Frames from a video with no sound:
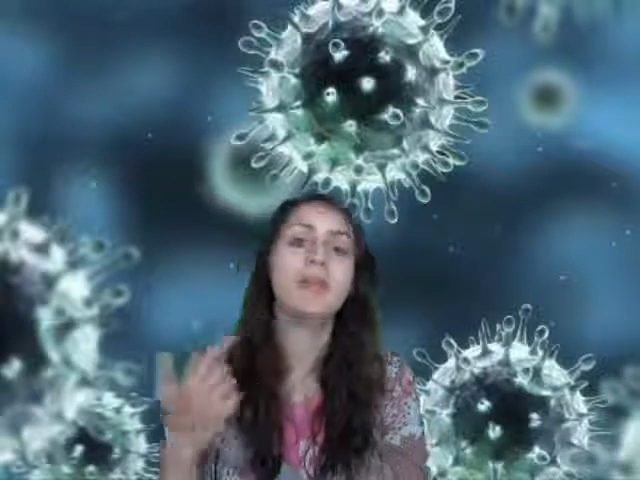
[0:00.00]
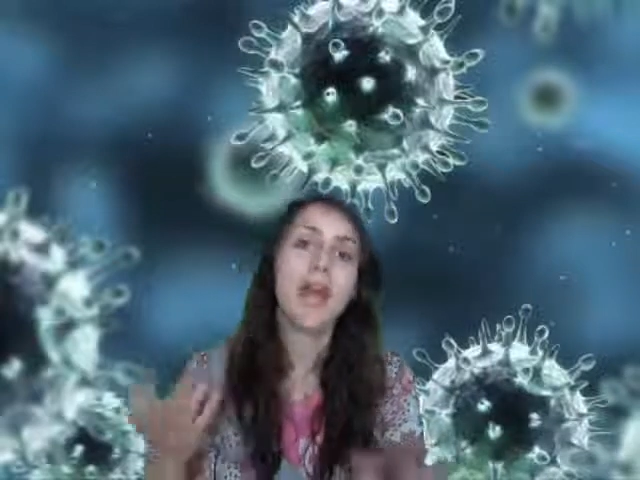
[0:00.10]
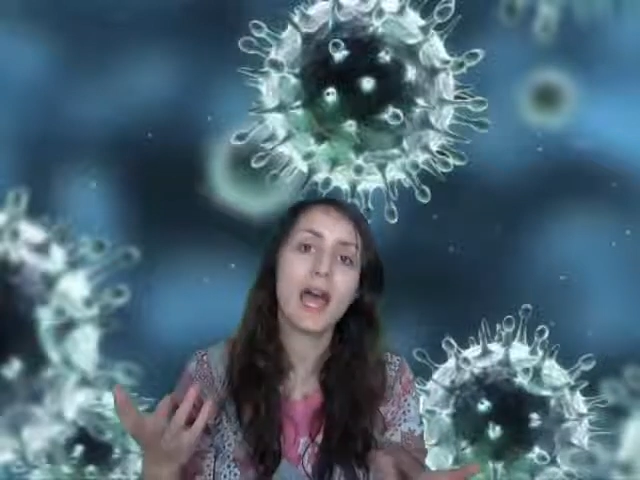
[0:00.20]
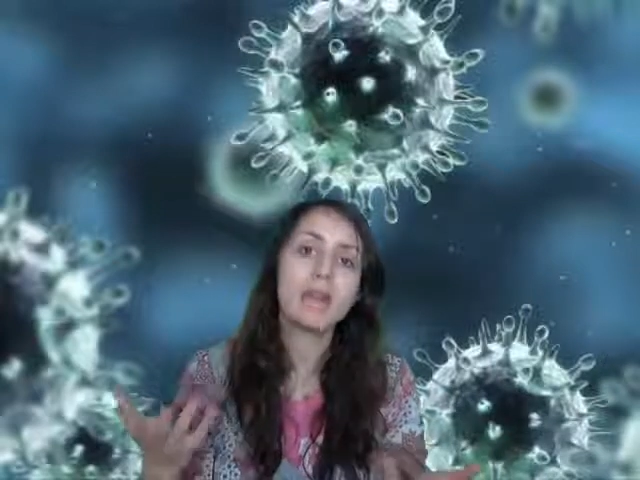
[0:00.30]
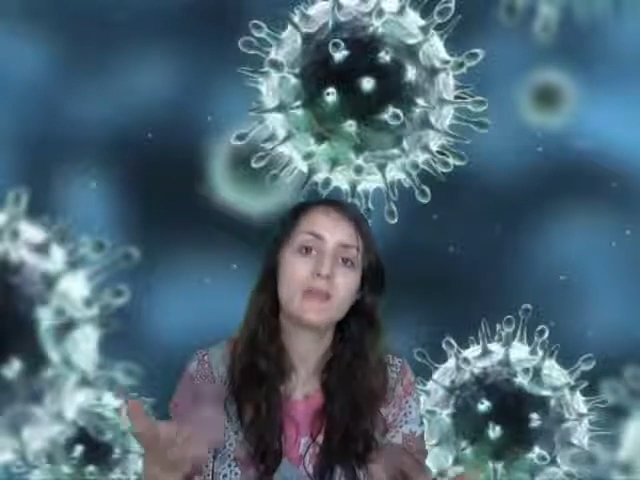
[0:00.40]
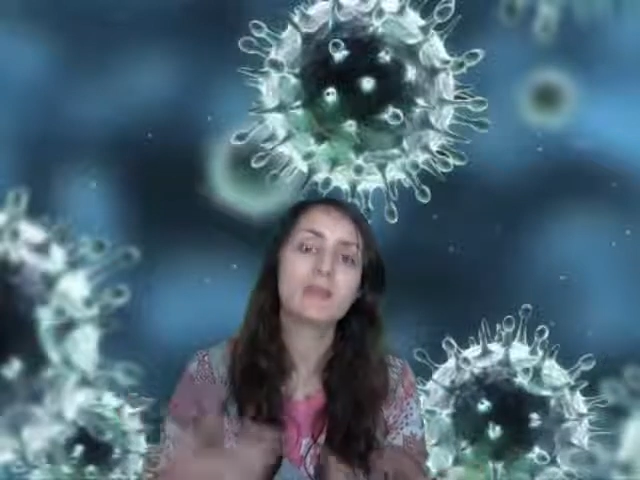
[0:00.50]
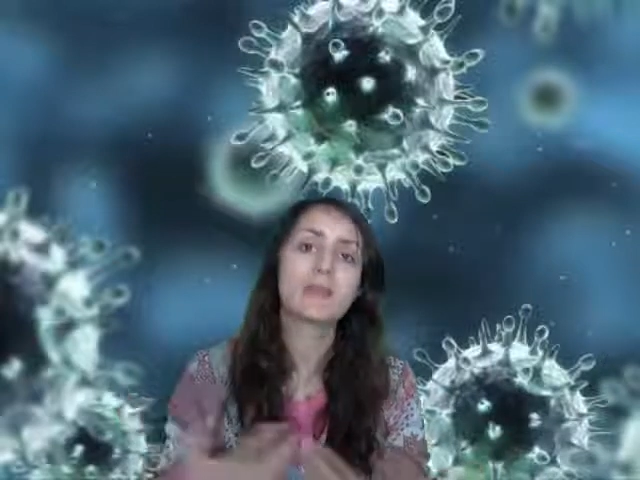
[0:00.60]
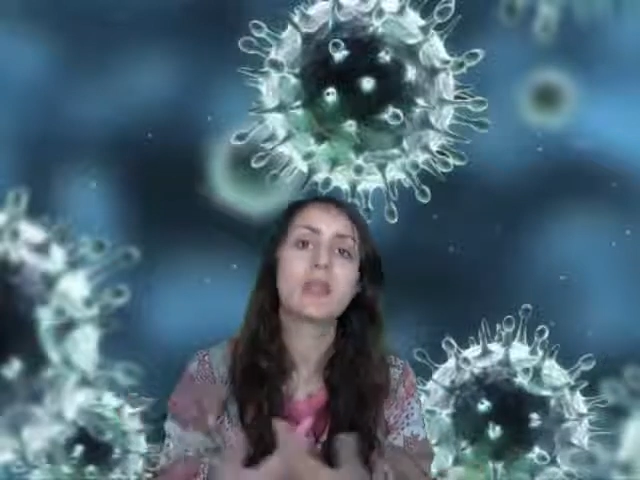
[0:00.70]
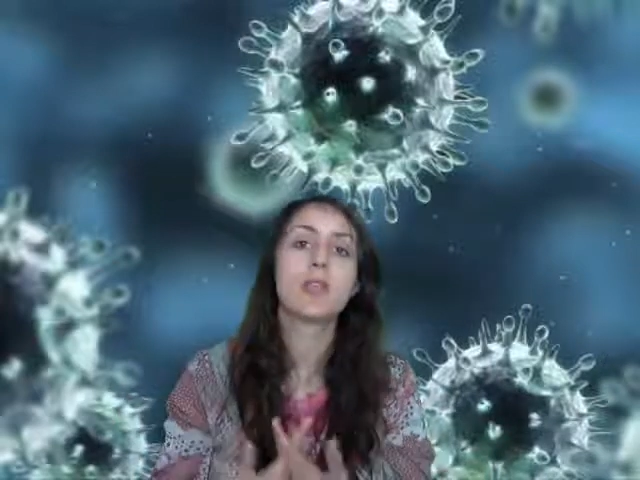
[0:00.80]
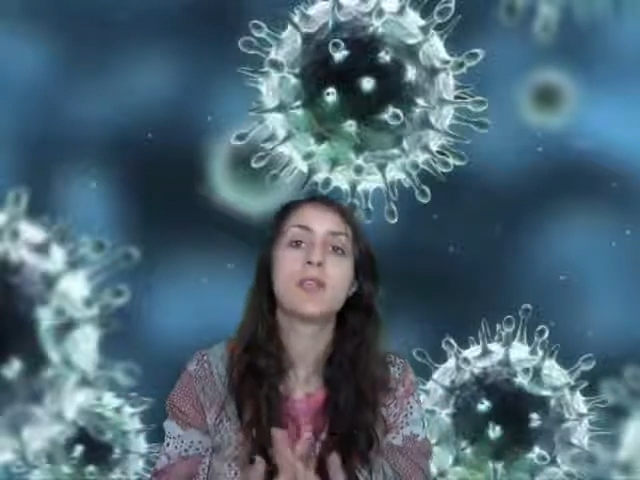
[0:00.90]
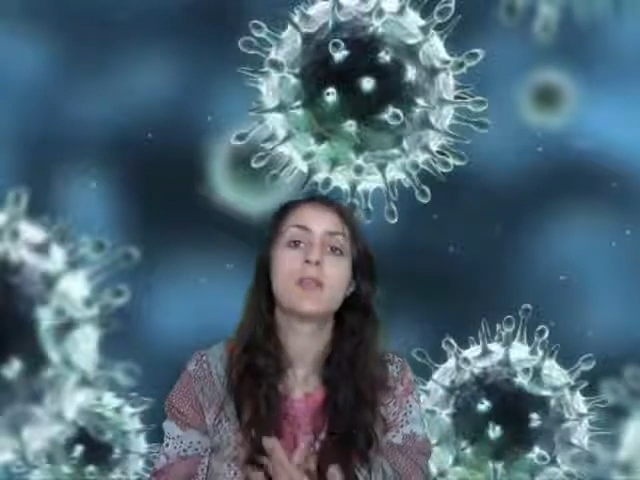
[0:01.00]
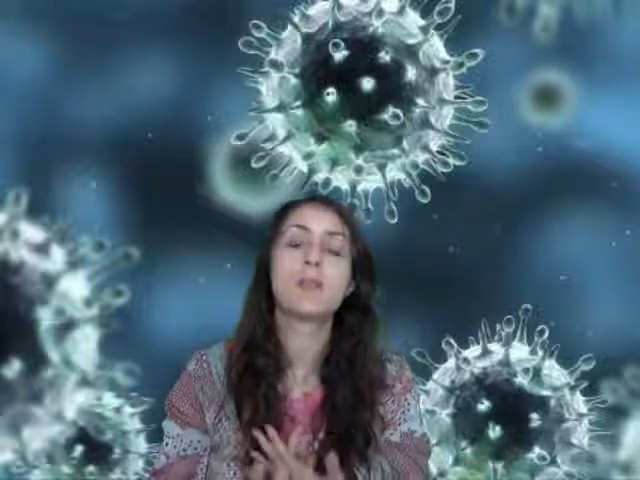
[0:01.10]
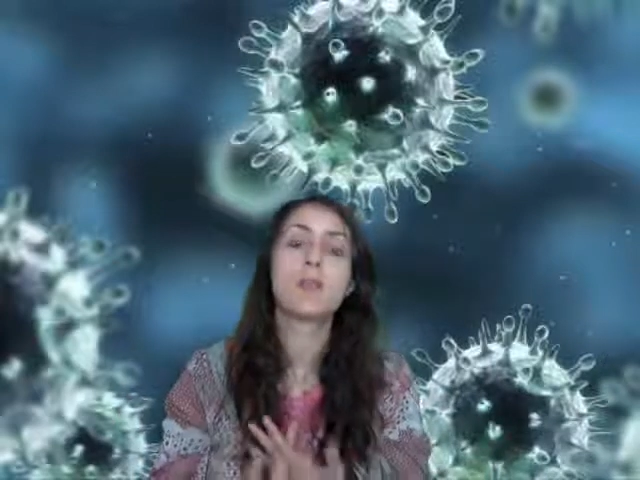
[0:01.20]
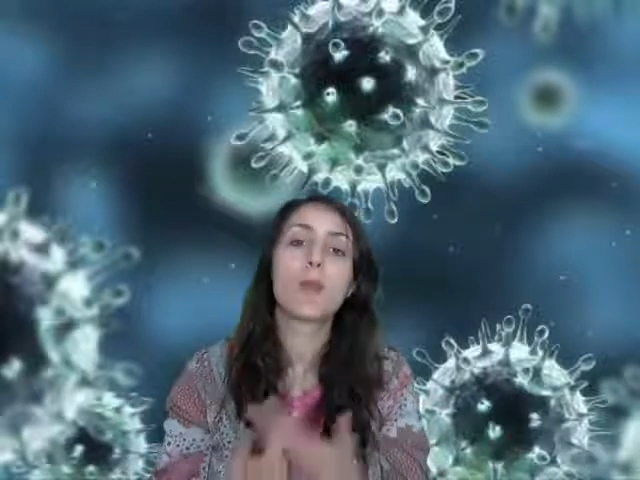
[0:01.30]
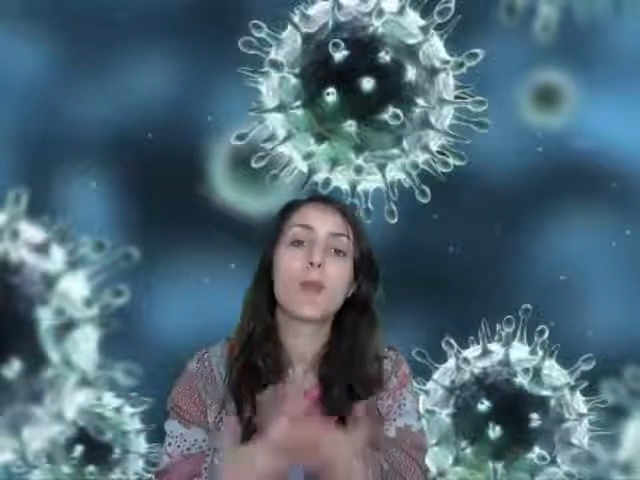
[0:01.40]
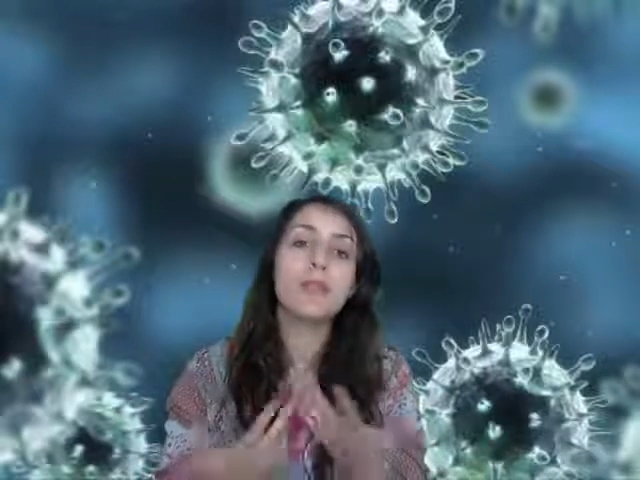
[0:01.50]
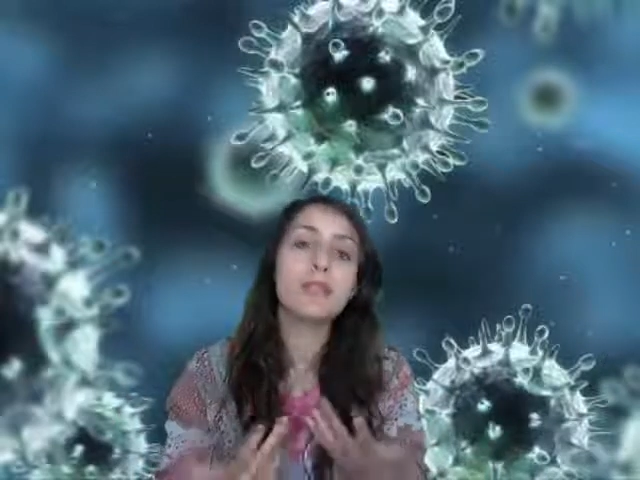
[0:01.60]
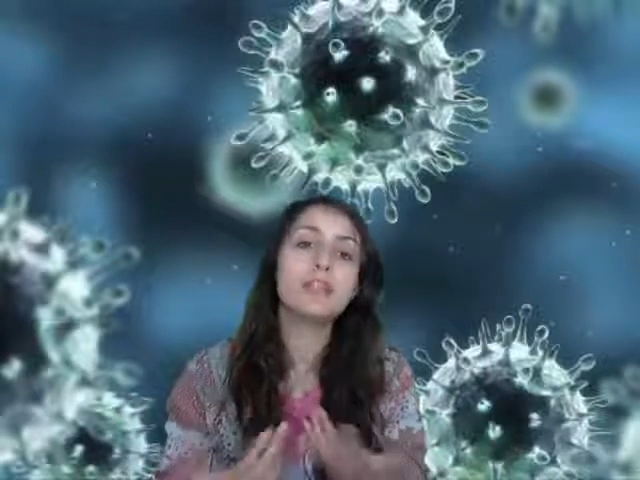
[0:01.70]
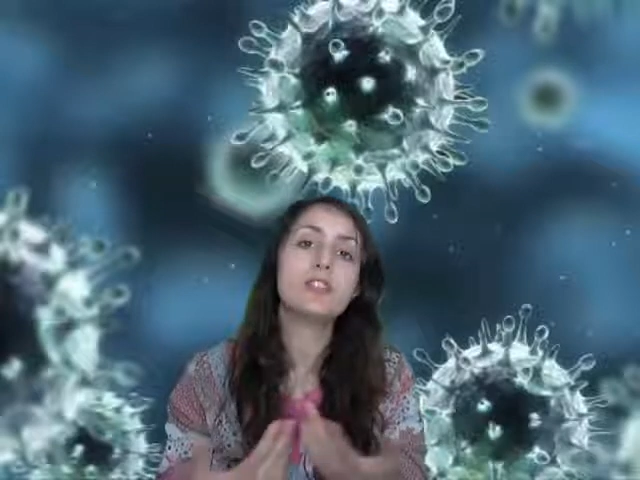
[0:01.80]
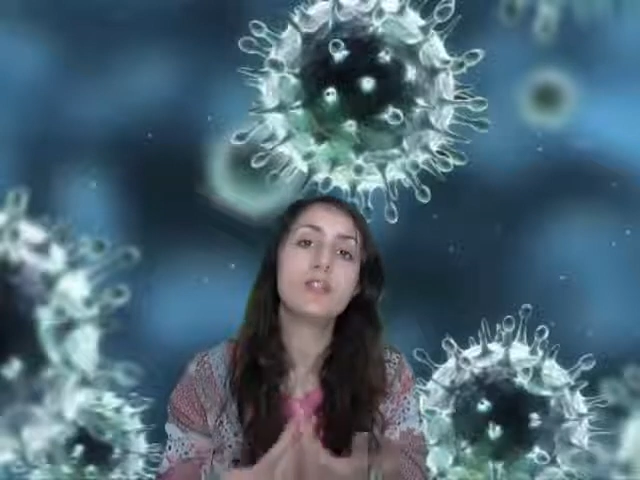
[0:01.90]
then the
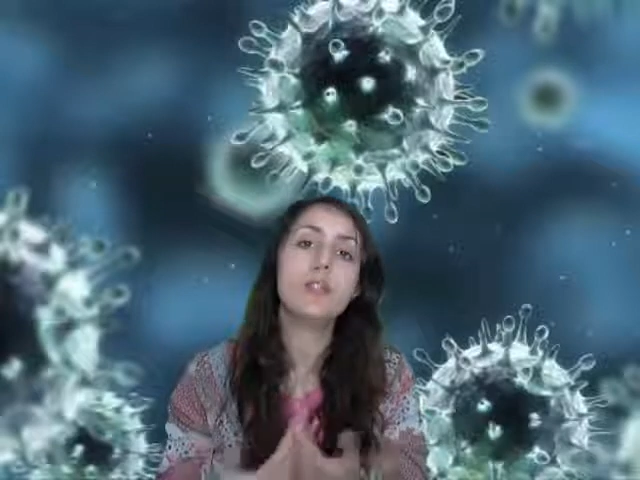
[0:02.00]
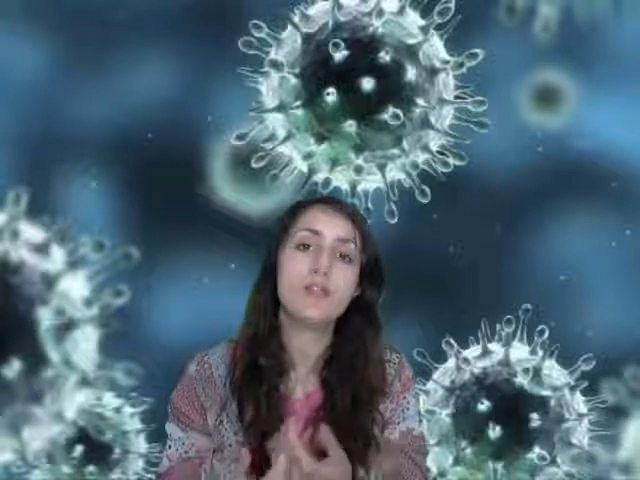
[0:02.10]
probability to be